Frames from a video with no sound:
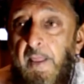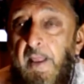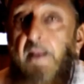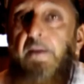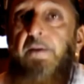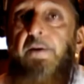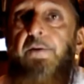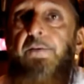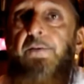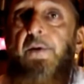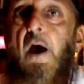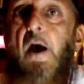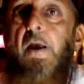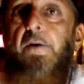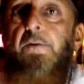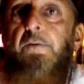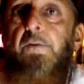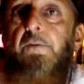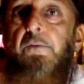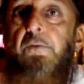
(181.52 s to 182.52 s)
It is
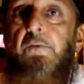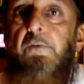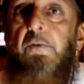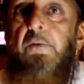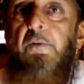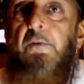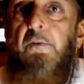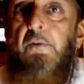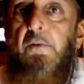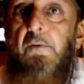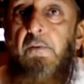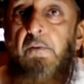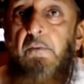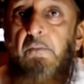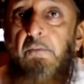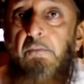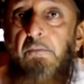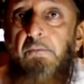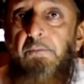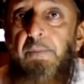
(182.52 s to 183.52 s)
not
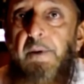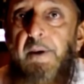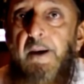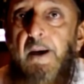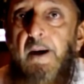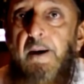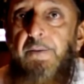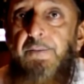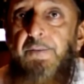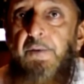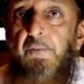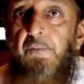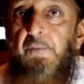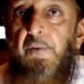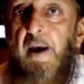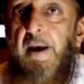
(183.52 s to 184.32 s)
because of